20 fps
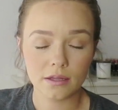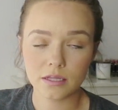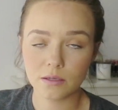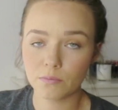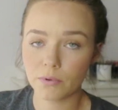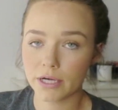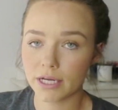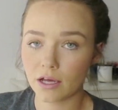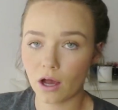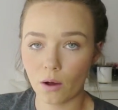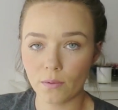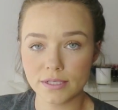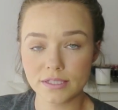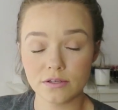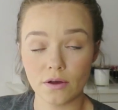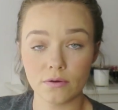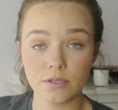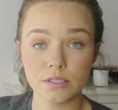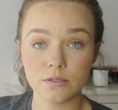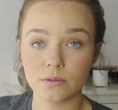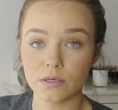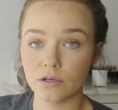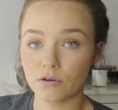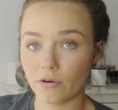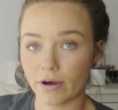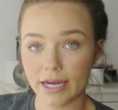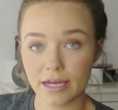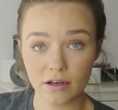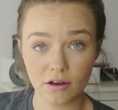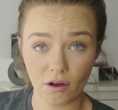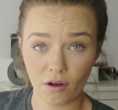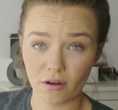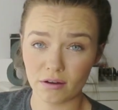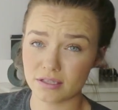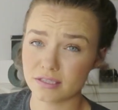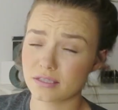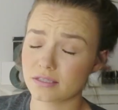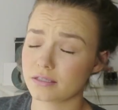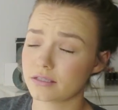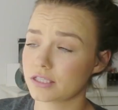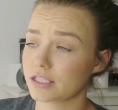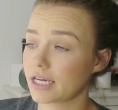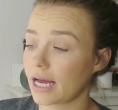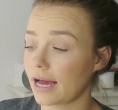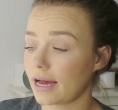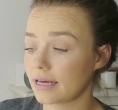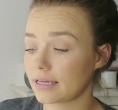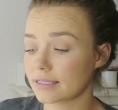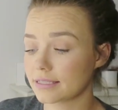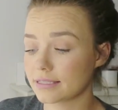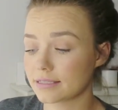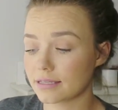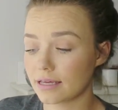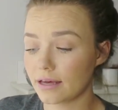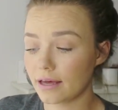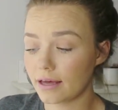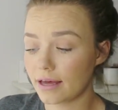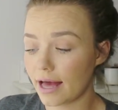the money always goes to a great cause, such as